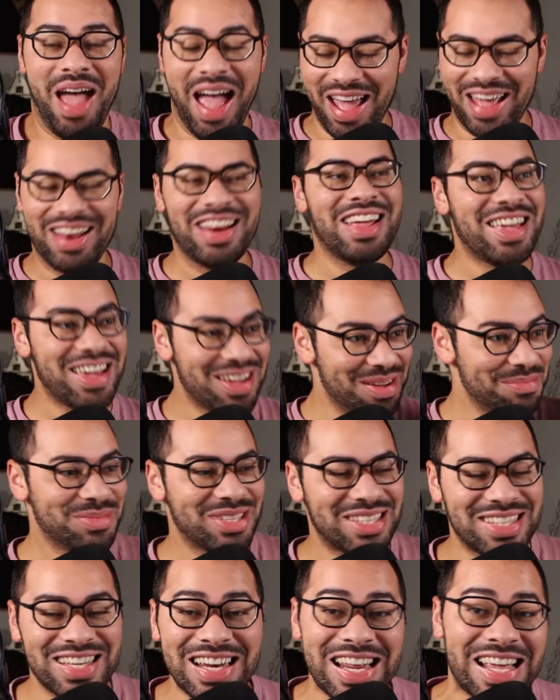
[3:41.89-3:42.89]
at
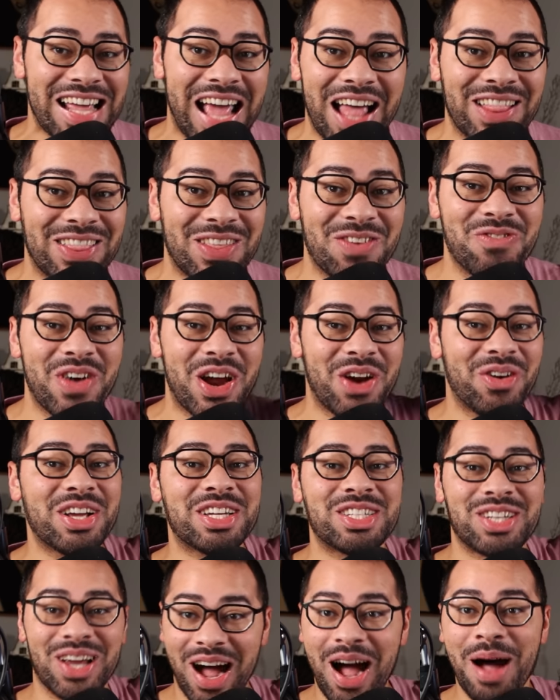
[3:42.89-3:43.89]
him sitting at the
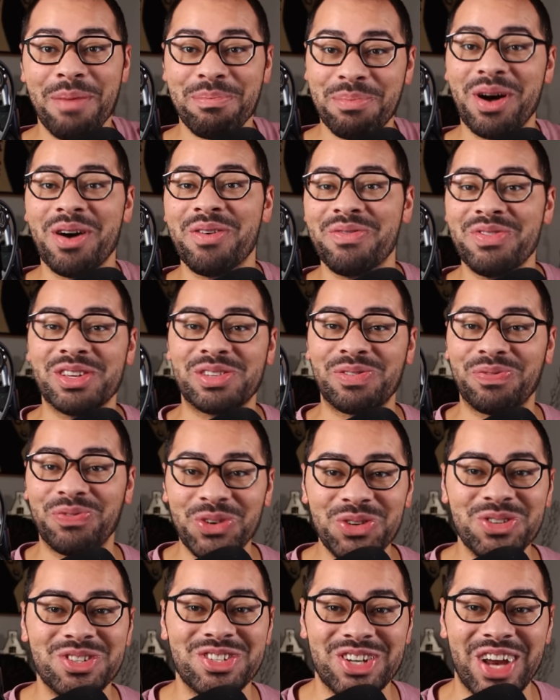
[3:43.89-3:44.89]
very top of this
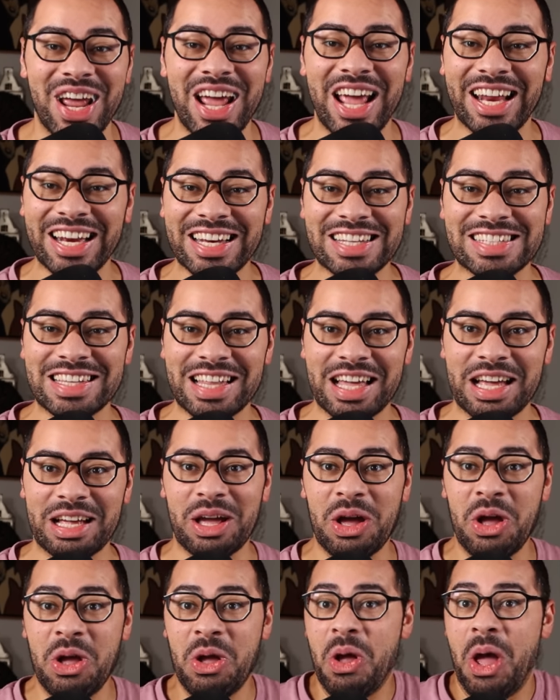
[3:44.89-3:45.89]
food chain is
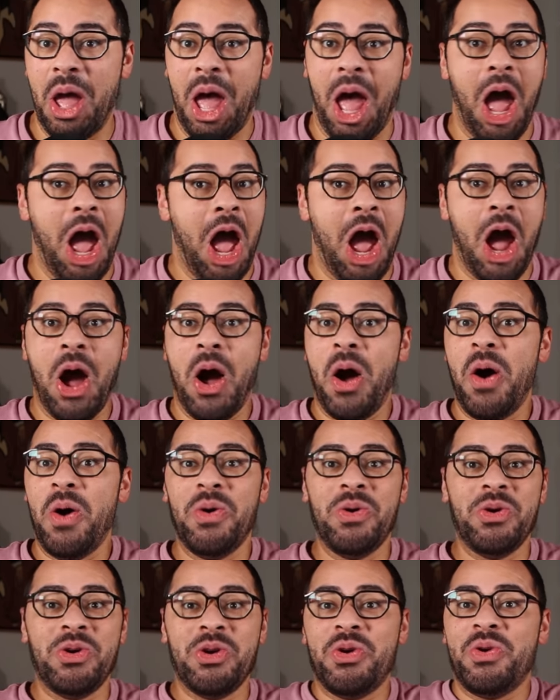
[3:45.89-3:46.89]
like,
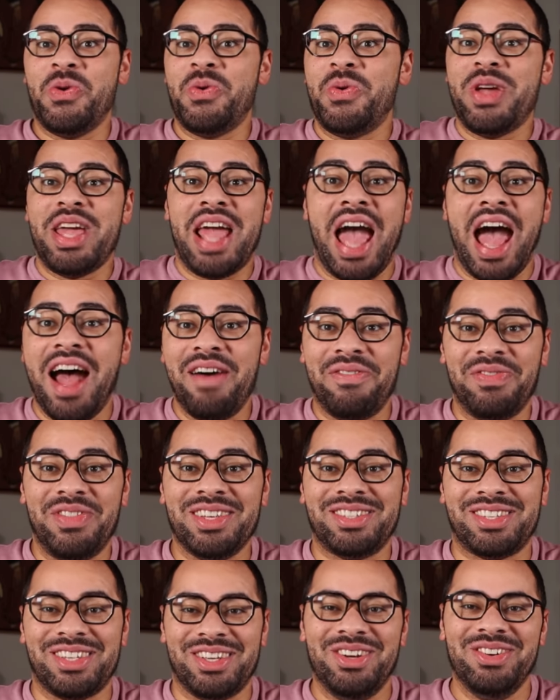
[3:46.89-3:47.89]
how do we have
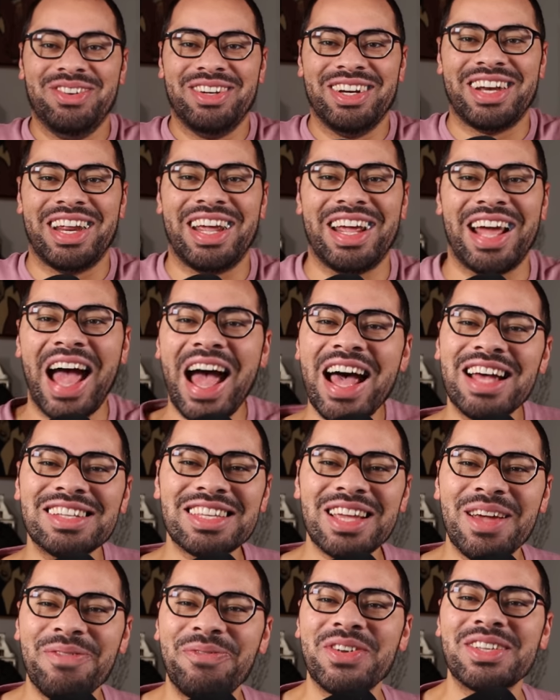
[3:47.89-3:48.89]
this unity?
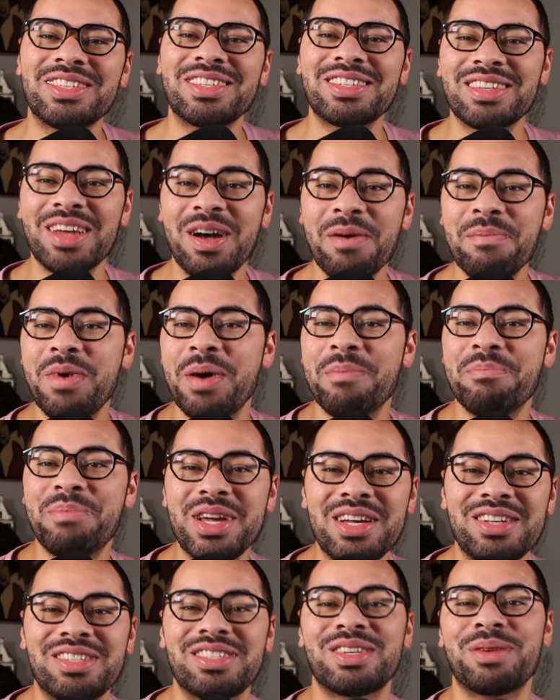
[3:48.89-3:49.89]
As if it's some
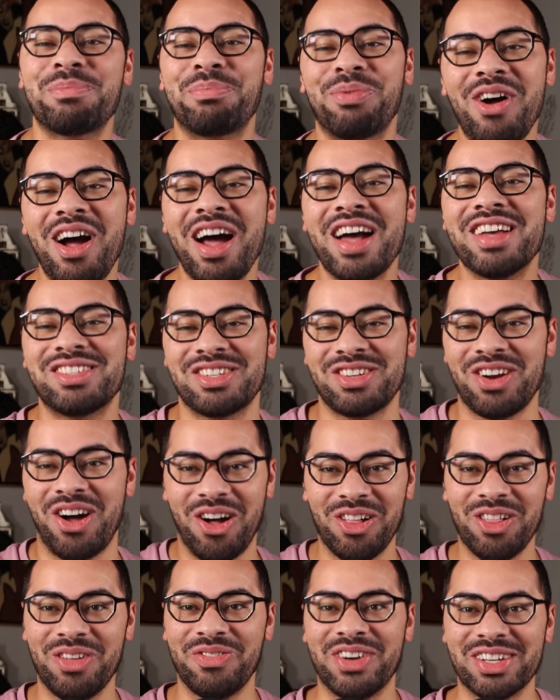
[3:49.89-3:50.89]
big surprise to
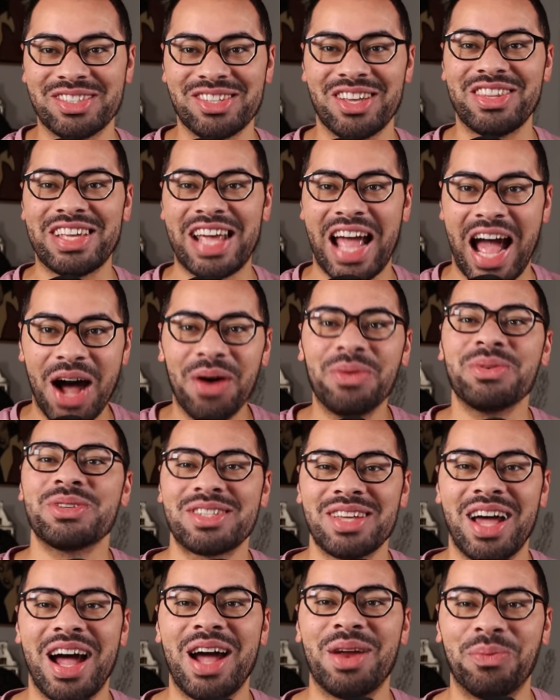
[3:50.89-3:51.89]
all of us on the
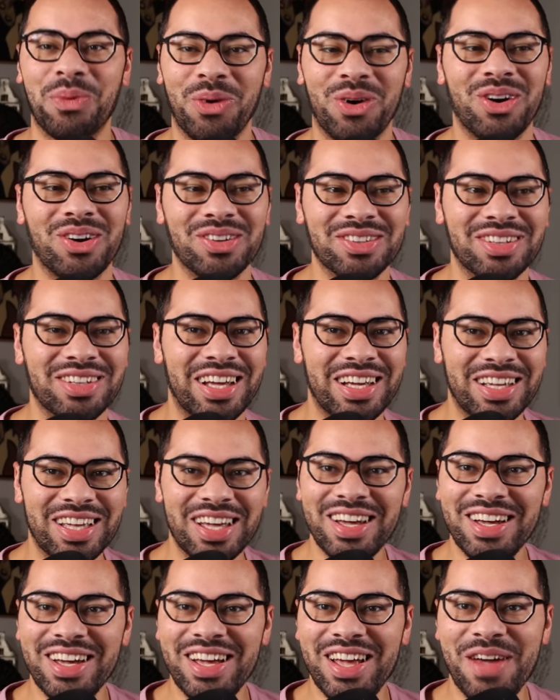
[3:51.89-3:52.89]
outside world. Like,
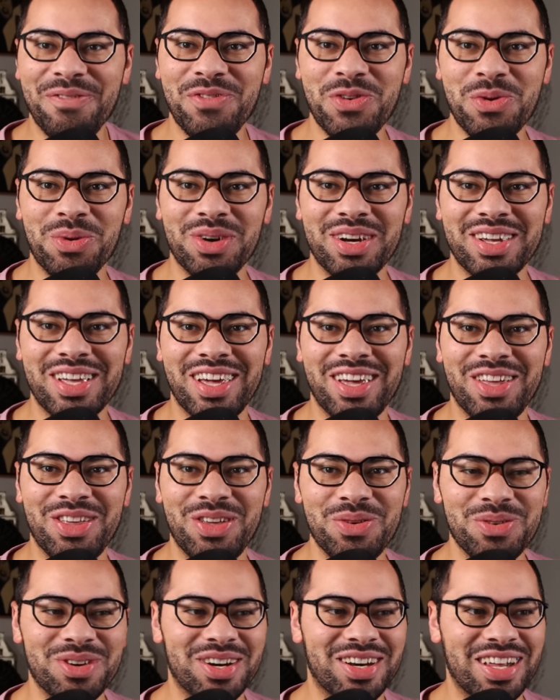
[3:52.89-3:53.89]
if you want to get
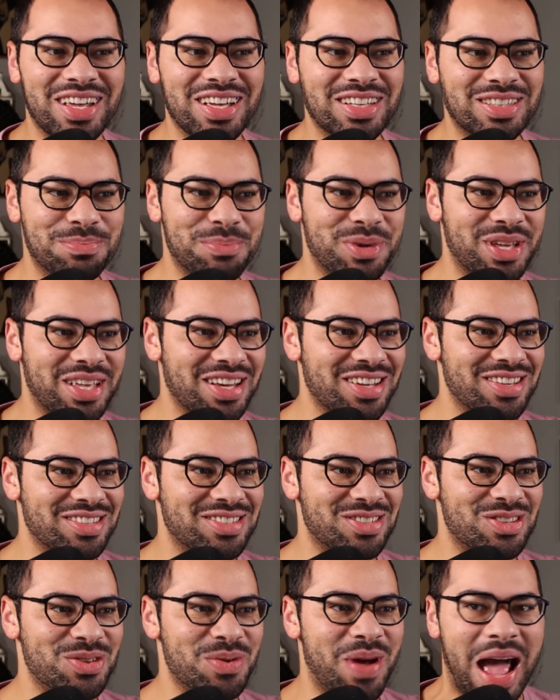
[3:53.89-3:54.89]
unity, it's
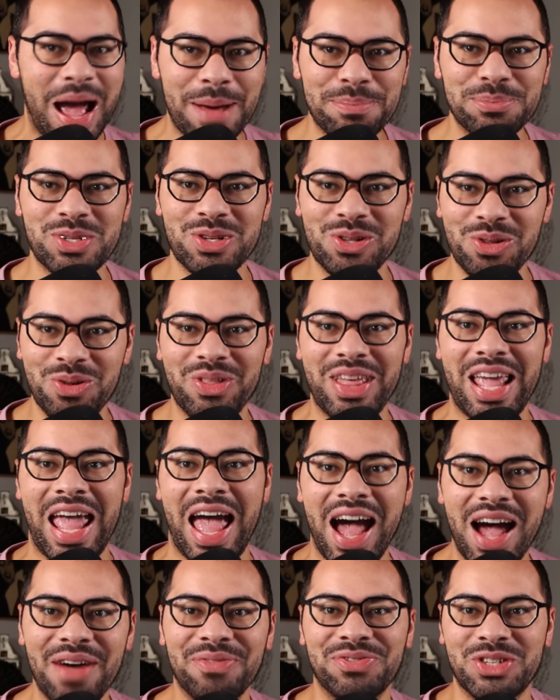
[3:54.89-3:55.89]
because you absolutely
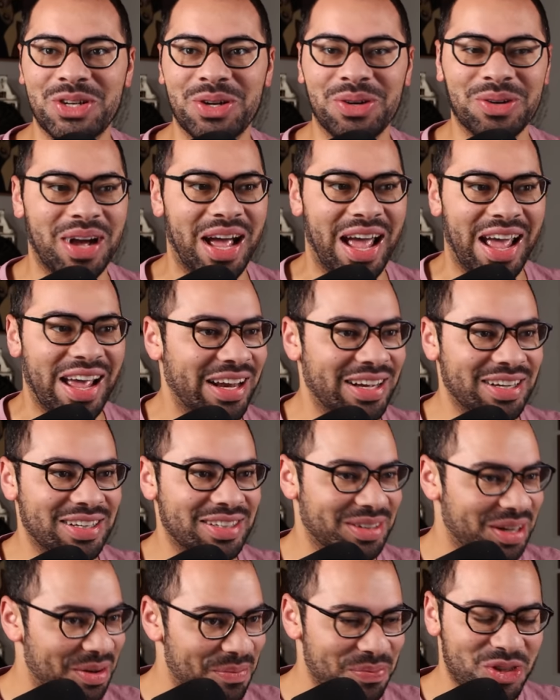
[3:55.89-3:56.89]
have to,
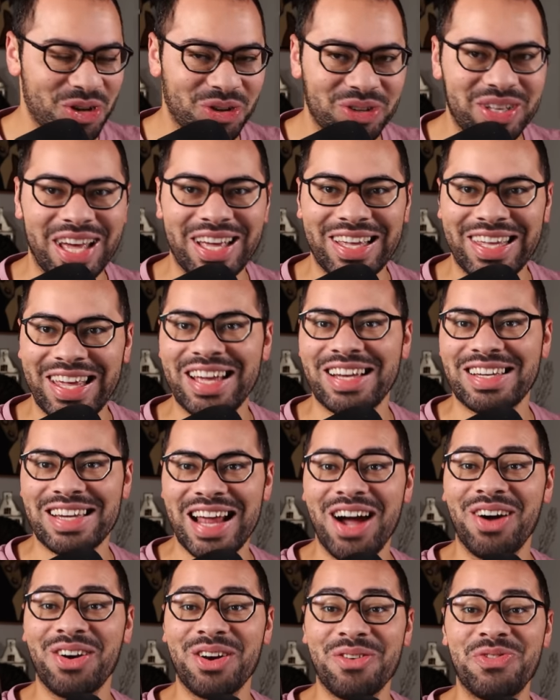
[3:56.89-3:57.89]
and you'll get
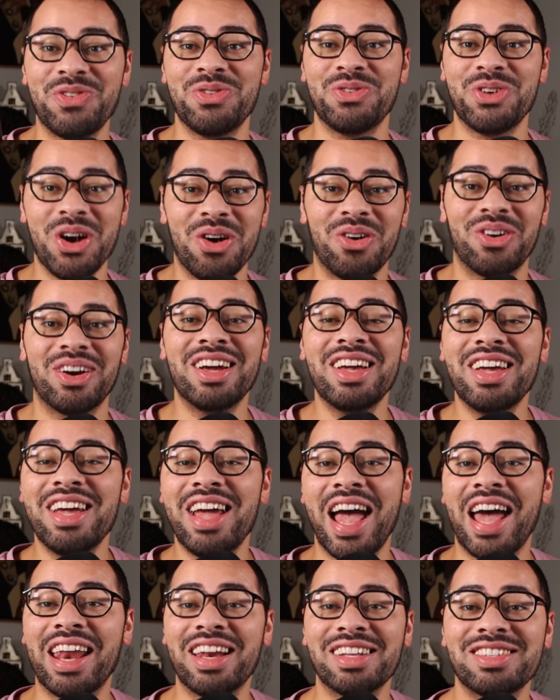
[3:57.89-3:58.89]
kicked out if you don't.
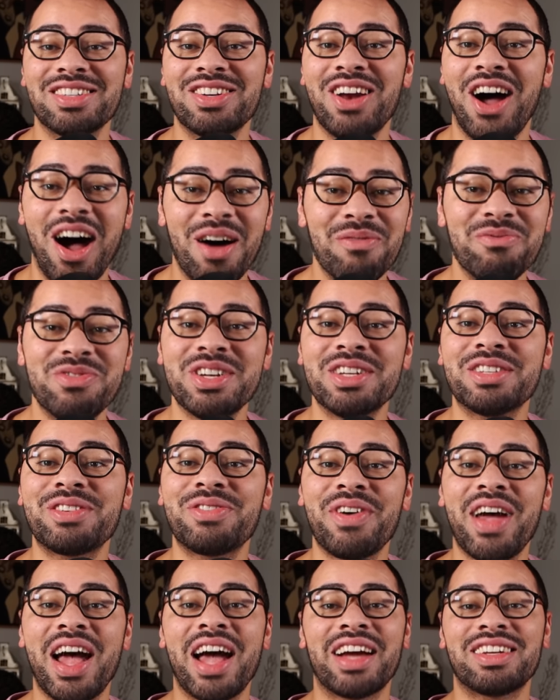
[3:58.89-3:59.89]
And it's an
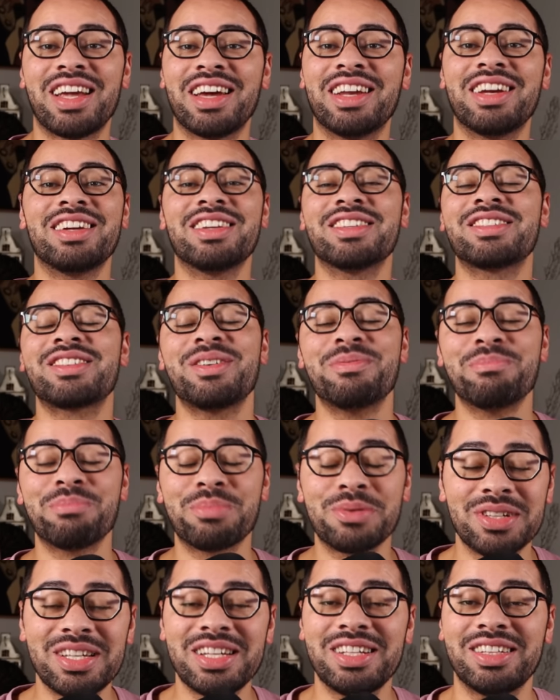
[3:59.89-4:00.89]
obvious fact, and it is
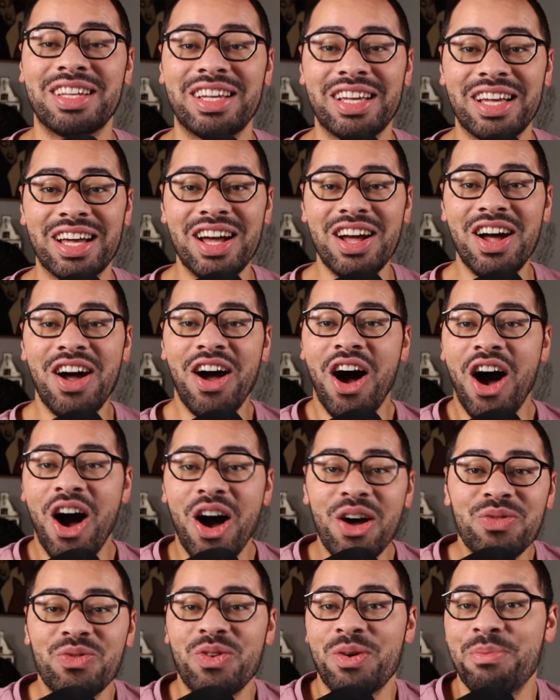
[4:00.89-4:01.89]
completely
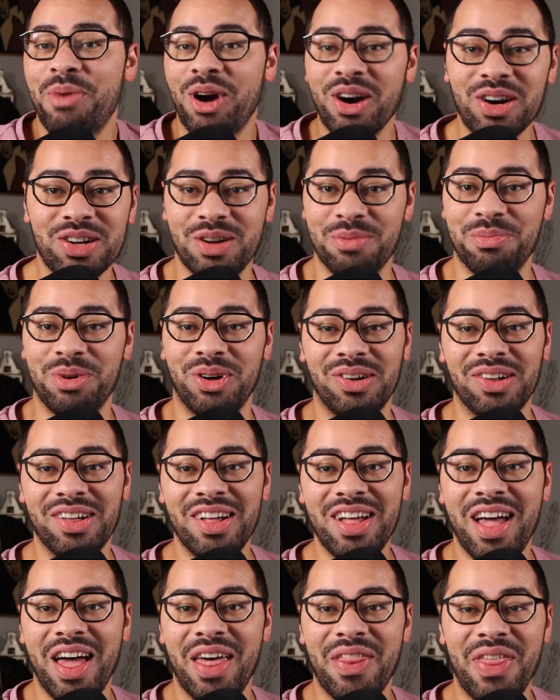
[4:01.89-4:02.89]
unremarkable
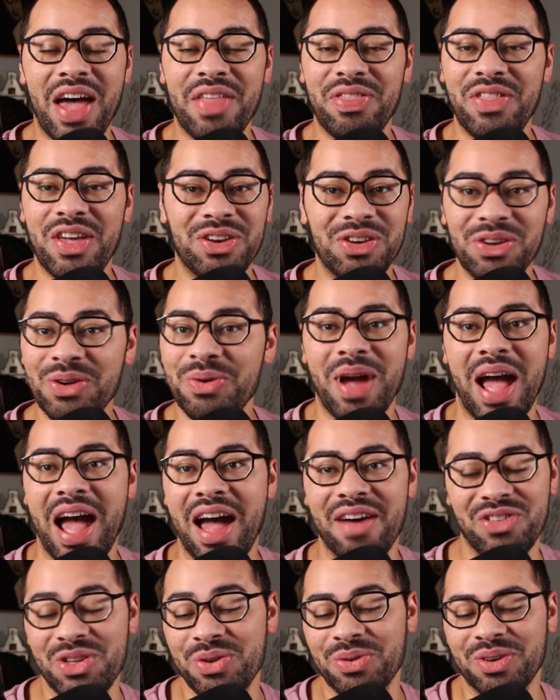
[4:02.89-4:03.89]
that they do
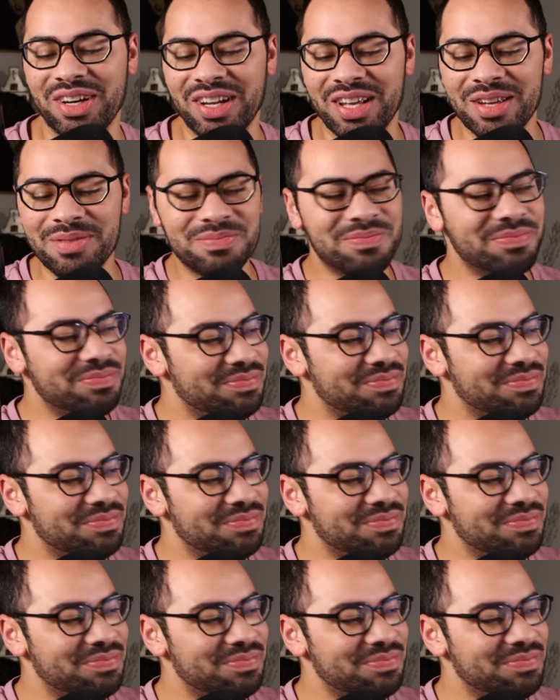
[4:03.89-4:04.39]
have unity.